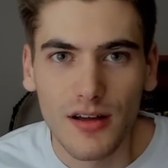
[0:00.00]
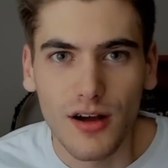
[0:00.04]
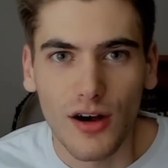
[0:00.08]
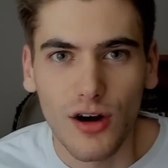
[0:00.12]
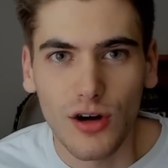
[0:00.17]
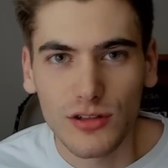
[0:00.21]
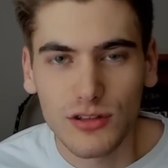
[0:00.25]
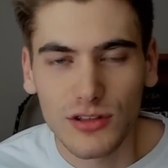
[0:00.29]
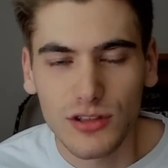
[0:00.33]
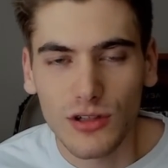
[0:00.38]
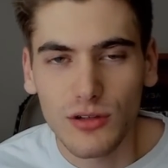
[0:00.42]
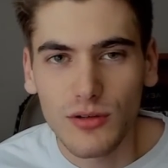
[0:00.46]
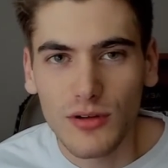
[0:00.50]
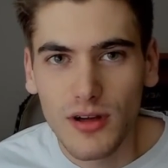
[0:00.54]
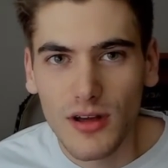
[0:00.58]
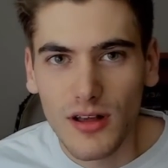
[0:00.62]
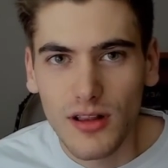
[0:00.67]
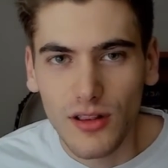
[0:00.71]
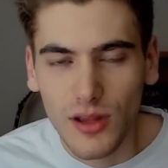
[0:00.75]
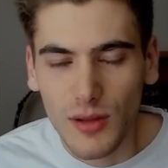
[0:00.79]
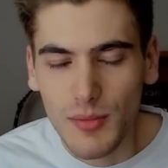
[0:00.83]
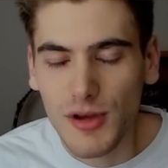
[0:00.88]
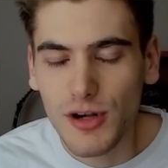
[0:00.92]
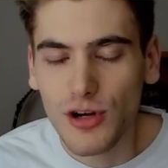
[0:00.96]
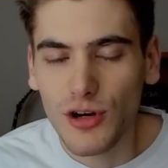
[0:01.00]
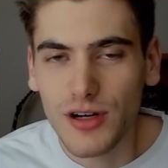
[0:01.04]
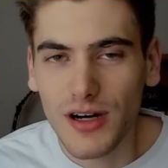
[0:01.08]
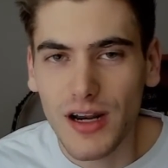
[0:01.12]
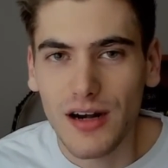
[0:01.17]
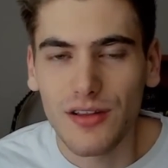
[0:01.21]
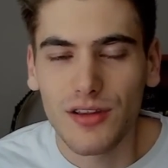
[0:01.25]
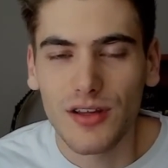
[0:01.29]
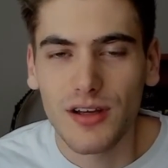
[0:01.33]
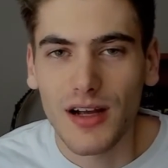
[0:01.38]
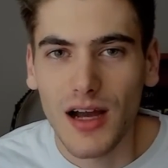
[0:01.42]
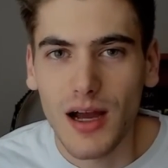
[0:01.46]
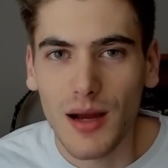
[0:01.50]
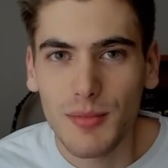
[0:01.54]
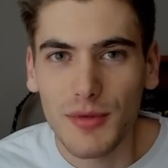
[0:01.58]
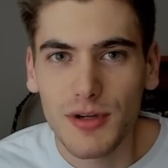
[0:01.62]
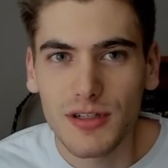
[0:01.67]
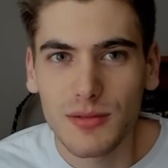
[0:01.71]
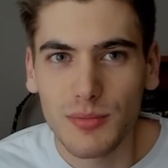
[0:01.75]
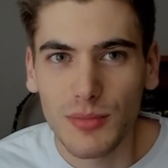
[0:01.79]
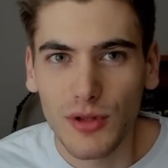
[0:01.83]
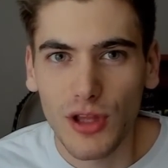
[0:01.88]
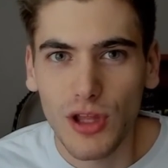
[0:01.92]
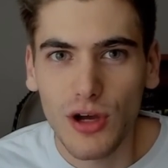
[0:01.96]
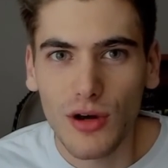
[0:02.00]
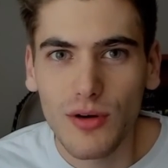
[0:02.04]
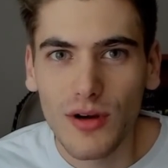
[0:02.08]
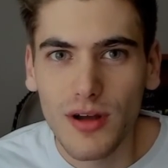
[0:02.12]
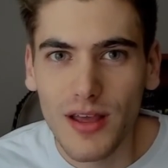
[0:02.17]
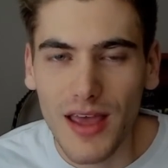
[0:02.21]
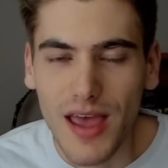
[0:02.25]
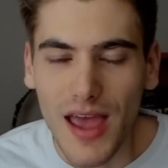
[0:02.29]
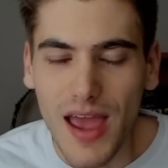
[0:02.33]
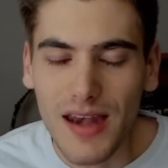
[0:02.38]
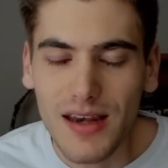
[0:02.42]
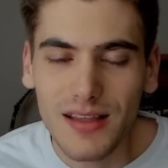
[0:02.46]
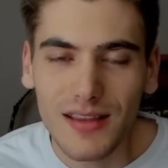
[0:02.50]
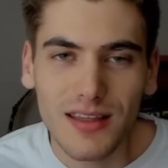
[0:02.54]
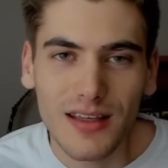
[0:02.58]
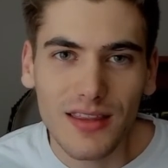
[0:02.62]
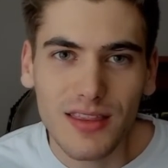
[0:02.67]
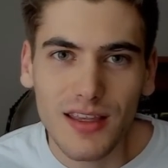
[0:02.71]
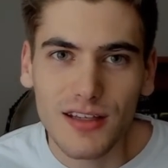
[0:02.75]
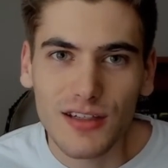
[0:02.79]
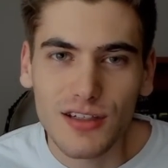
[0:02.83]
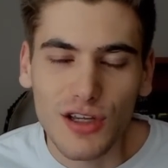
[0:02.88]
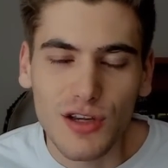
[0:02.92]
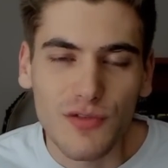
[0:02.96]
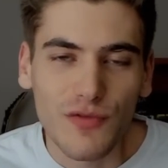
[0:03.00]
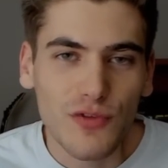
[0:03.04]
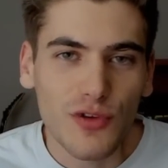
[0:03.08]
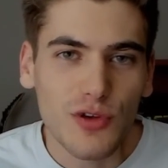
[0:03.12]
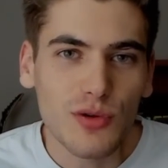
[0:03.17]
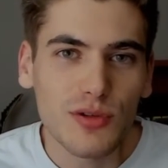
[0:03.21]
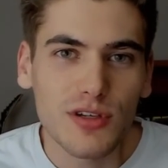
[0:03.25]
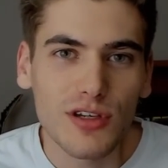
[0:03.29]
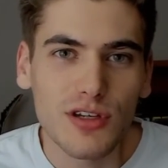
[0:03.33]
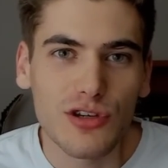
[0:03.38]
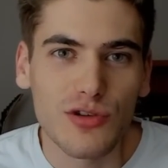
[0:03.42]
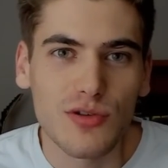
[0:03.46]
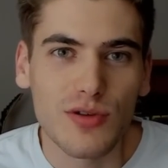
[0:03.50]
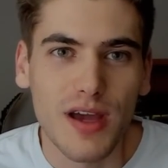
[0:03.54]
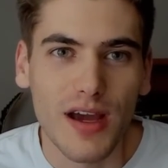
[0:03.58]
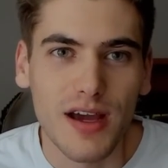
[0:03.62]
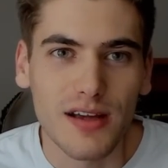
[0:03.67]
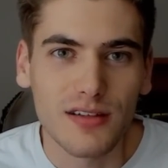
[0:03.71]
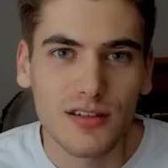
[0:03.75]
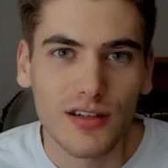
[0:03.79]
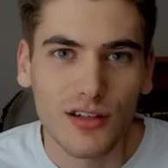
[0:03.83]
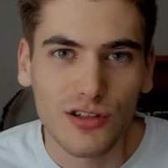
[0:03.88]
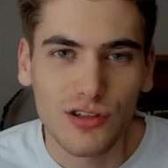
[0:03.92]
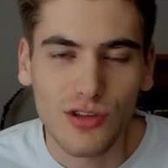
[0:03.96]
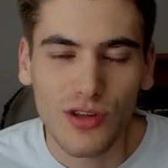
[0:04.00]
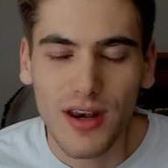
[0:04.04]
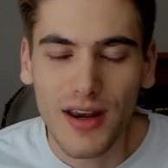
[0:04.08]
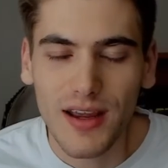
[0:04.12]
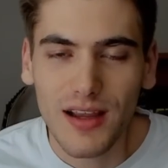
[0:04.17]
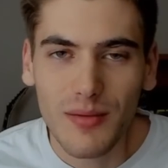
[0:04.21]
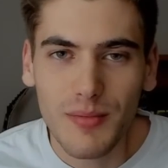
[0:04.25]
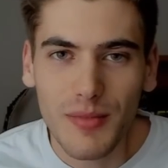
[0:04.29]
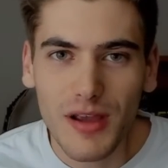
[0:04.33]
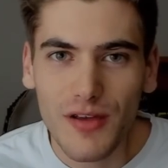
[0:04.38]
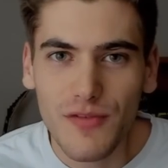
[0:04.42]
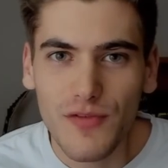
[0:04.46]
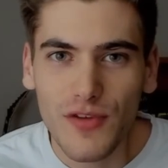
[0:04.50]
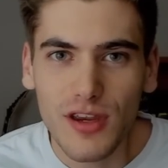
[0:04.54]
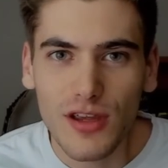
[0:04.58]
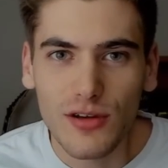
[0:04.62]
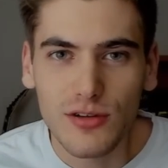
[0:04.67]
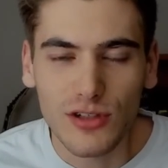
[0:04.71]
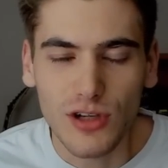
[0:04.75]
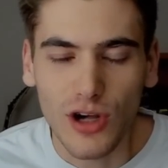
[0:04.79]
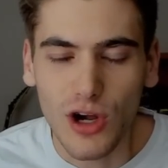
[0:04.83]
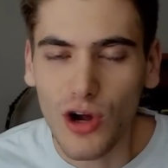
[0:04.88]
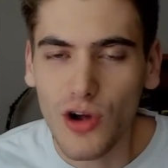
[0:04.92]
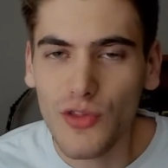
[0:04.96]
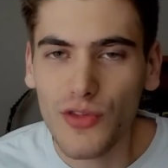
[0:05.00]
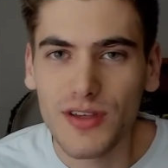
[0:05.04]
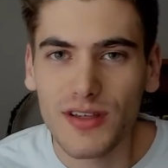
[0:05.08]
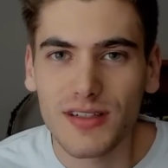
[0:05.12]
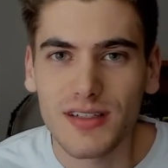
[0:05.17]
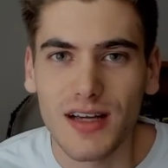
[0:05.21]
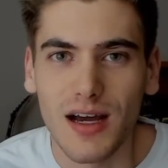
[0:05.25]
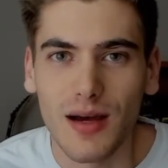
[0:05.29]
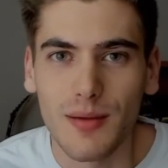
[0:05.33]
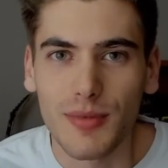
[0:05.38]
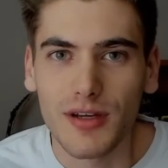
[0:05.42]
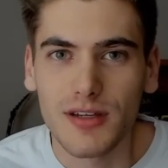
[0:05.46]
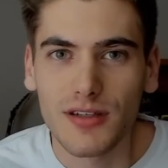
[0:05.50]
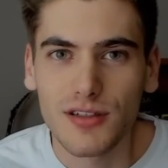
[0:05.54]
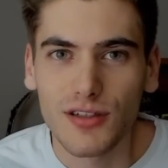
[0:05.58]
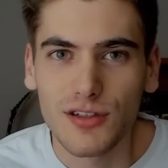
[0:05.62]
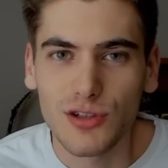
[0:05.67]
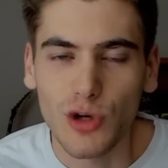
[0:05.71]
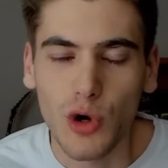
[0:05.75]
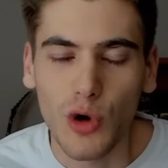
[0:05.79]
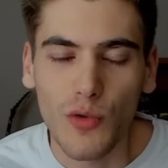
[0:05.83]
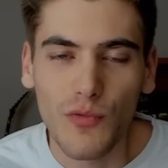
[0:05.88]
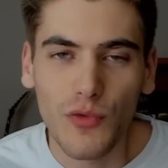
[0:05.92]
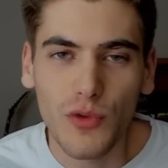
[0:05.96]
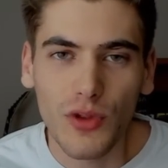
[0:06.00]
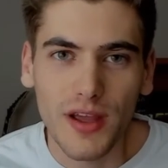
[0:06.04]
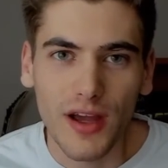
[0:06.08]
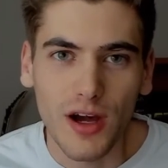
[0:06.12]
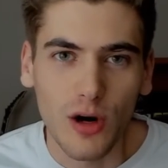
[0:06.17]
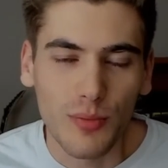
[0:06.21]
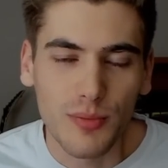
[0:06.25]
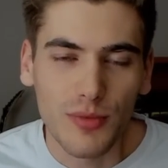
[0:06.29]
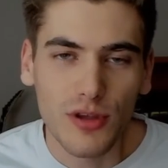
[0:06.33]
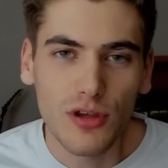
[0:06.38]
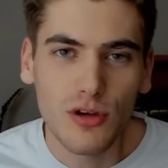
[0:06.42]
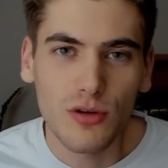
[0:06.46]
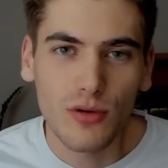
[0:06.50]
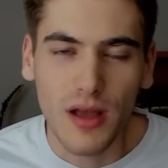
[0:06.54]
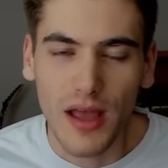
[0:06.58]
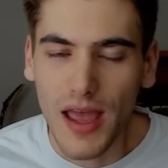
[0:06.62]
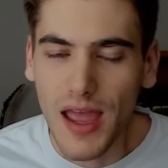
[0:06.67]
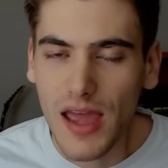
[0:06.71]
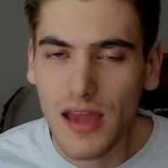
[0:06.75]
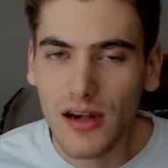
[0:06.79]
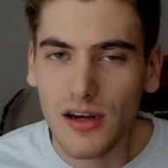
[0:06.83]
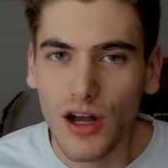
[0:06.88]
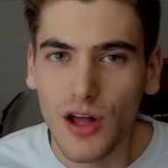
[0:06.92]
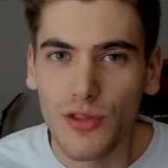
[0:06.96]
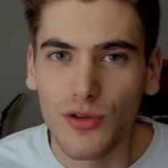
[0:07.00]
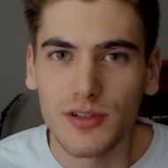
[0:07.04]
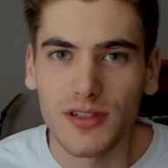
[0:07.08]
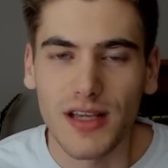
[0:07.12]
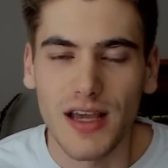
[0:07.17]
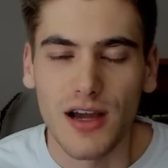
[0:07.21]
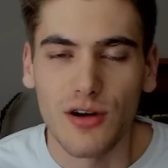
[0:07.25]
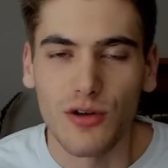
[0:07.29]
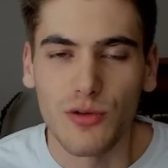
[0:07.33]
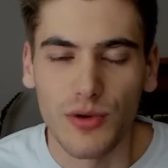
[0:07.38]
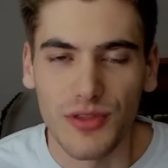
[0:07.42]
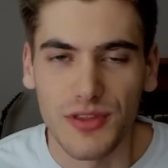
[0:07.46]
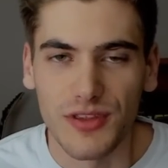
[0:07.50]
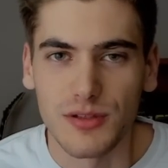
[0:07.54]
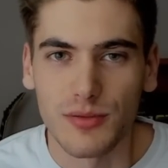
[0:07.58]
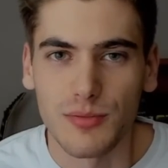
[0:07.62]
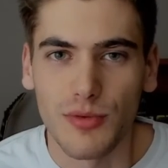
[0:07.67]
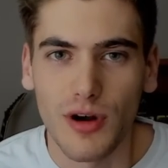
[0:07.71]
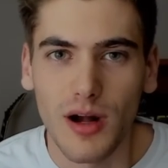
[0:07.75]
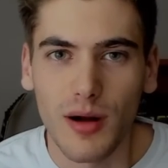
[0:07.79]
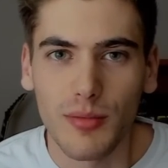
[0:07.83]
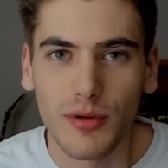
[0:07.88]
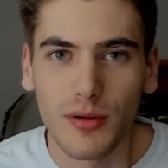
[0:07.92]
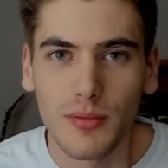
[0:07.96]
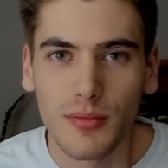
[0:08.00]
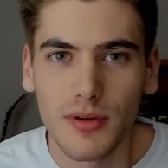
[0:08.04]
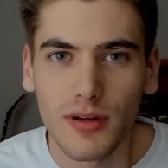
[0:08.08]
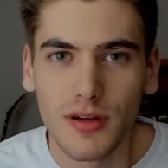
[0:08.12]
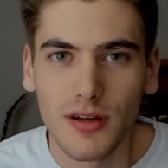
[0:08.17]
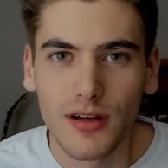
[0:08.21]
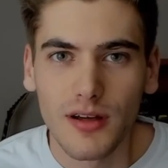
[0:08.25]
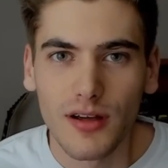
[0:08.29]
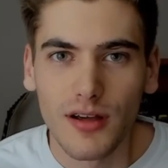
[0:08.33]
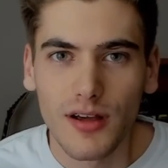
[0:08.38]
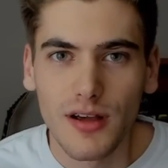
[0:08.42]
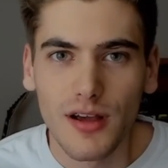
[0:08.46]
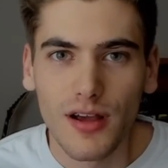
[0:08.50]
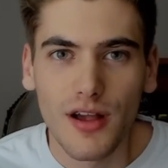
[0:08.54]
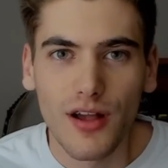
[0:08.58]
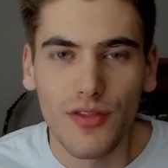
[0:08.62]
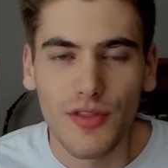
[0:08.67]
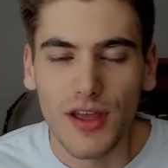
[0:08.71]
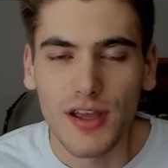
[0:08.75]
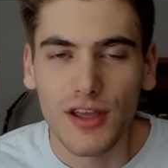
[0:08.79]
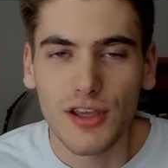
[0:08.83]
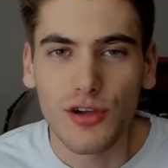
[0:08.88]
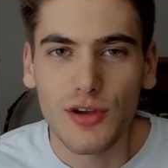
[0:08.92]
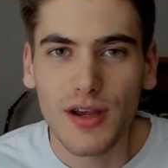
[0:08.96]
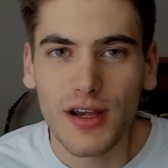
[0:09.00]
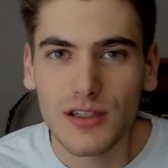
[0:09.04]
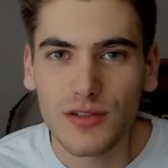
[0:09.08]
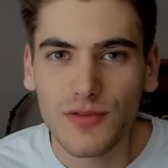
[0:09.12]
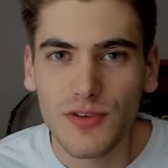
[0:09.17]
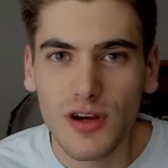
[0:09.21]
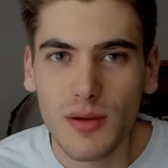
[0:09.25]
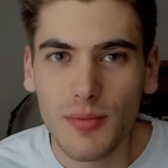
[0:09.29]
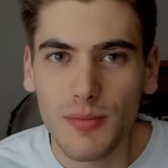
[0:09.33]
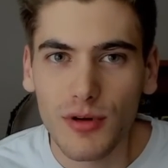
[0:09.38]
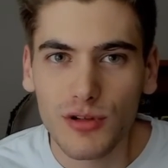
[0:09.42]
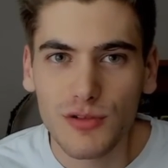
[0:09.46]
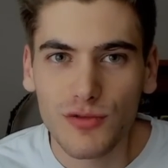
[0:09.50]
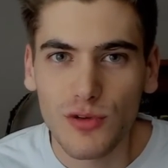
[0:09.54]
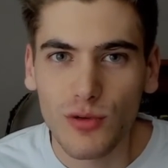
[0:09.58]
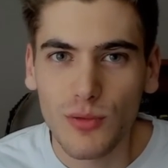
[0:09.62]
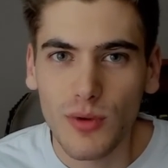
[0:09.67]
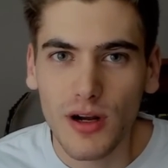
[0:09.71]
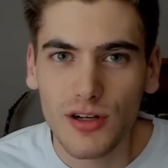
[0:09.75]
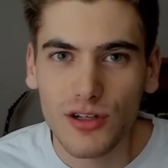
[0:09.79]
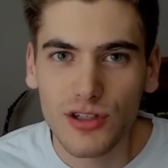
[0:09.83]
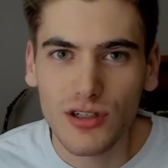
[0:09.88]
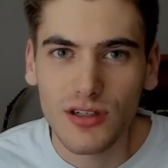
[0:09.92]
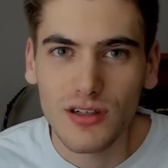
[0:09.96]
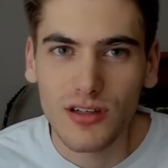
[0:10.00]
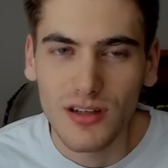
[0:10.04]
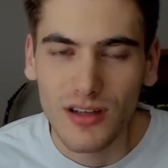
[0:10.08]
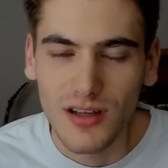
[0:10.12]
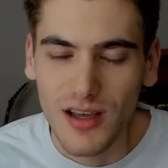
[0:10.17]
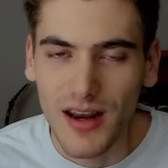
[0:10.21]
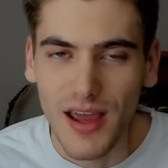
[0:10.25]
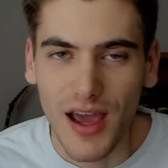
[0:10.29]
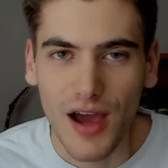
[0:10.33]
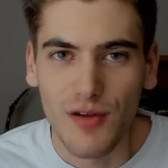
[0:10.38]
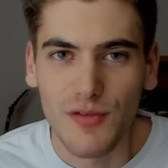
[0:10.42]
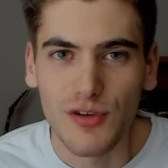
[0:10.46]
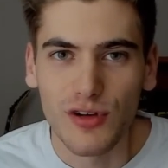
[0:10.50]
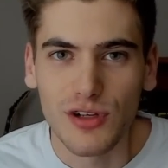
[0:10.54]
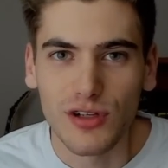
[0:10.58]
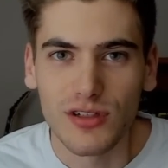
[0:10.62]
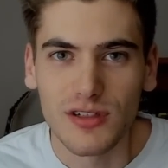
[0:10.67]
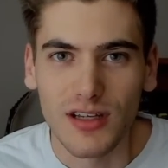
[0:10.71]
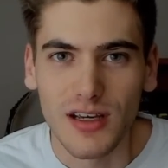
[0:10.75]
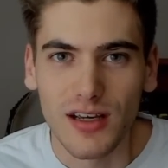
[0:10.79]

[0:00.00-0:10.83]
Also, let me know down in the comments below anything that's confusing you guys so that I can make videos on these topics to hopefully help you and others out with this problem. Thank you guys very much for watching, and have a good